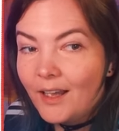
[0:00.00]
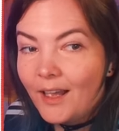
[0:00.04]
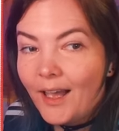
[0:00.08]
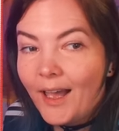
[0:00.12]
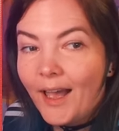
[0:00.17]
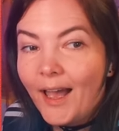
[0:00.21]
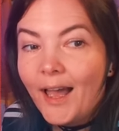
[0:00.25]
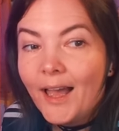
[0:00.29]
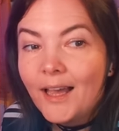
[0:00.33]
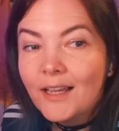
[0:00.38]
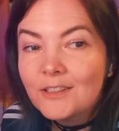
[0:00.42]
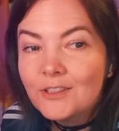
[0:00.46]

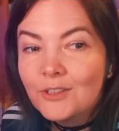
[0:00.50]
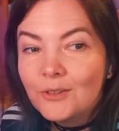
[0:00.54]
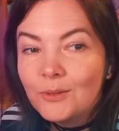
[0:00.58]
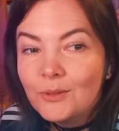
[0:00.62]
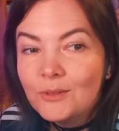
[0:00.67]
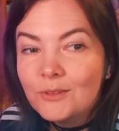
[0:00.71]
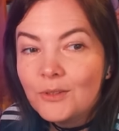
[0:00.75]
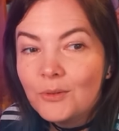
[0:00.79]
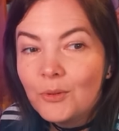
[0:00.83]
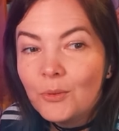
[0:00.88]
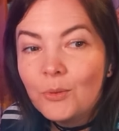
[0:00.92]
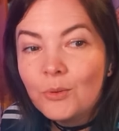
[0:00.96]

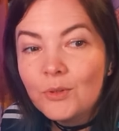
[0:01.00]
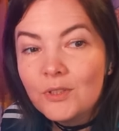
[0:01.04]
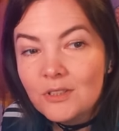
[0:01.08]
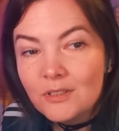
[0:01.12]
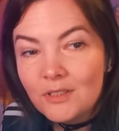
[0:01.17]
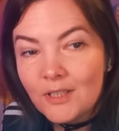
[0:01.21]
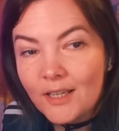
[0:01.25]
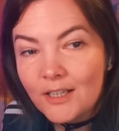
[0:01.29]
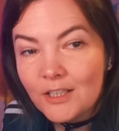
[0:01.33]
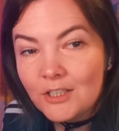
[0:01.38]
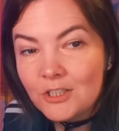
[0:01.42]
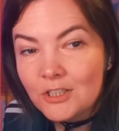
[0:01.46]
adult or
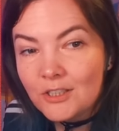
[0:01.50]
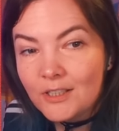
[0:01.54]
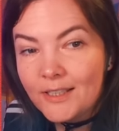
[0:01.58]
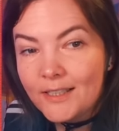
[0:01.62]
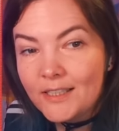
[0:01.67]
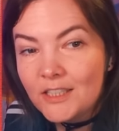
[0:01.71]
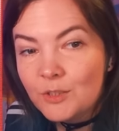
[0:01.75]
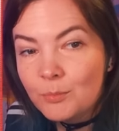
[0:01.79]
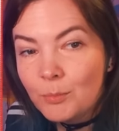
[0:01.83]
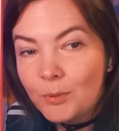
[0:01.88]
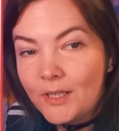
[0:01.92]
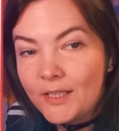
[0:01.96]
sexually
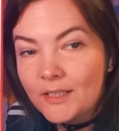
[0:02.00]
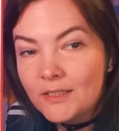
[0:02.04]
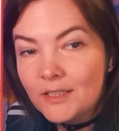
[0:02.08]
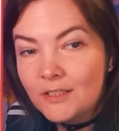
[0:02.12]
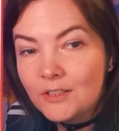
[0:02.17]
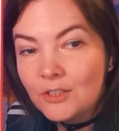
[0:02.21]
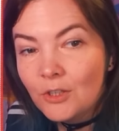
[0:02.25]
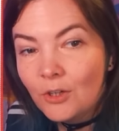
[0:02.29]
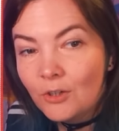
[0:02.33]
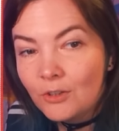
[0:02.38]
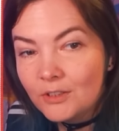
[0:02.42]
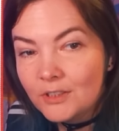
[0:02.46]
explicit
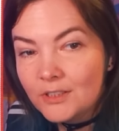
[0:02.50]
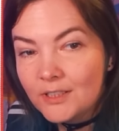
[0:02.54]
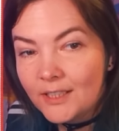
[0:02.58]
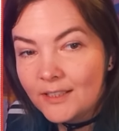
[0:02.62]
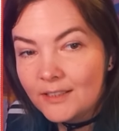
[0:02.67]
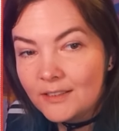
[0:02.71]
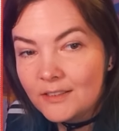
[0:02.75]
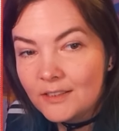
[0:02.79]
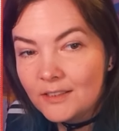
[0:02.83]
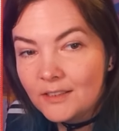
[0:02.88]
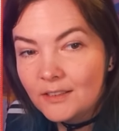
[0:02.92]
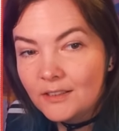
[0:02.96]

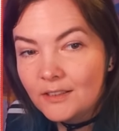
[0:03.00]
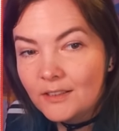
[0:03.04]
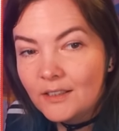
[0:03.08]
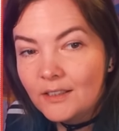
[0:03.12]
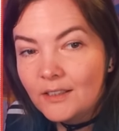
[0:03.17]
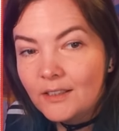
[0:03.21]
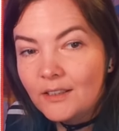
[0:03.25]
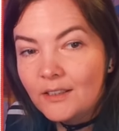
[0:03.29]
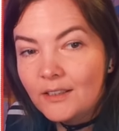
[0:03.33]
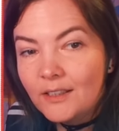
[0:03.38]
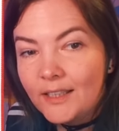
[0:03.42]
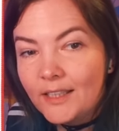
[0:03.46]
content,
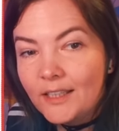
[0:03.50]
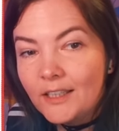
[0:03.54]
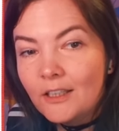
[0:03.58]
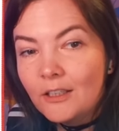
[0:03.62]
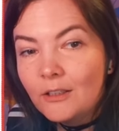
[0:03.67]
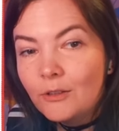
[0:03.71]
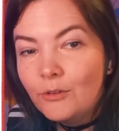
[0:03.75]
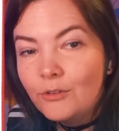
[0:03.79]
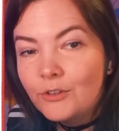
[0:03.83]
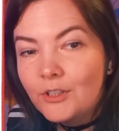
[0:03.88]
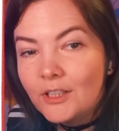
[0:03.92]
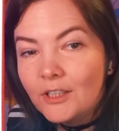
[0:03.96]

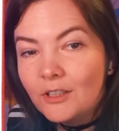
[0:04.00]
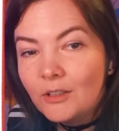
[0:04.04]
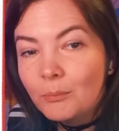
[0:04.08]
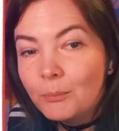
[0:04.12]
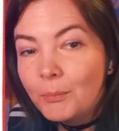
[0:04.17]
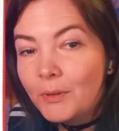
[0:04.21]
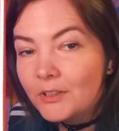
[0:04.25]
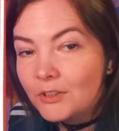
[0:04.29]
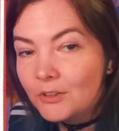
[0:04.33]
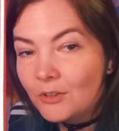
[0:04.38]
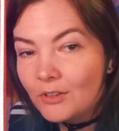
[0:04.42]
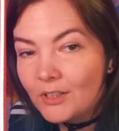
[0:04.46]
including, but not